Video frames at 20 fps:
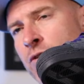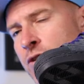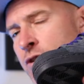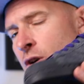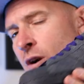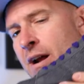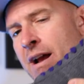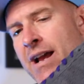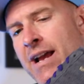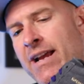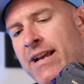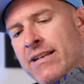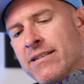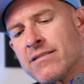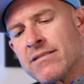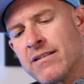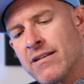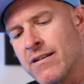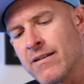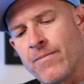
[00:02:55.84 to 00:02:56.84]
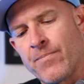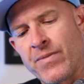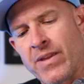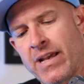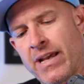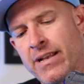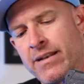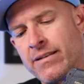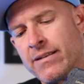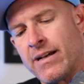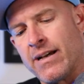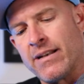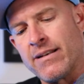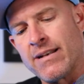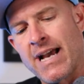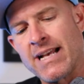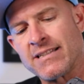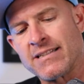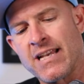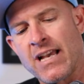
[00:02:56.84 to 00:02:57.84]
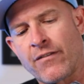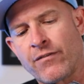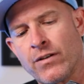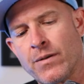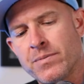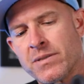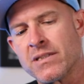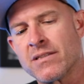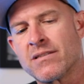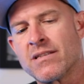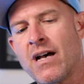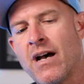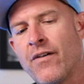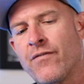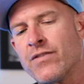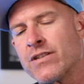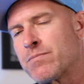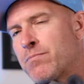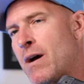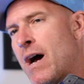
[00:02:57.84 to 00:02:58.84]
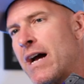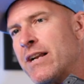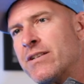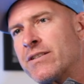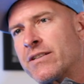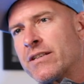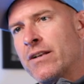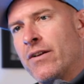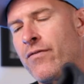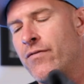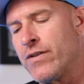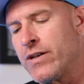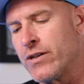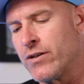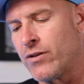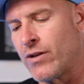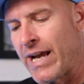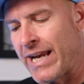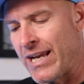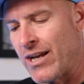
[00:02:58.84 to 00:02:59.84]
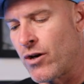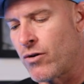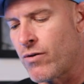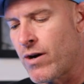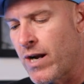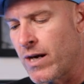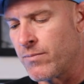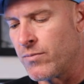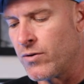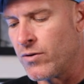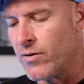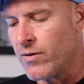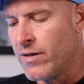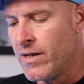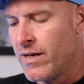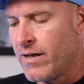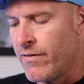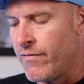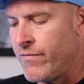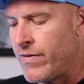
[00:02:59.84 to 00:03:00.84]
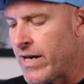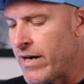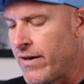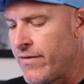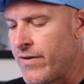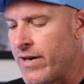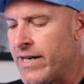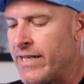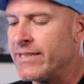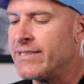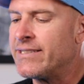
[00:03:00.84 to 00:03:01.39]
trays and nice kick flips and stuff, it's probably just gonna feel like incredible. Very, very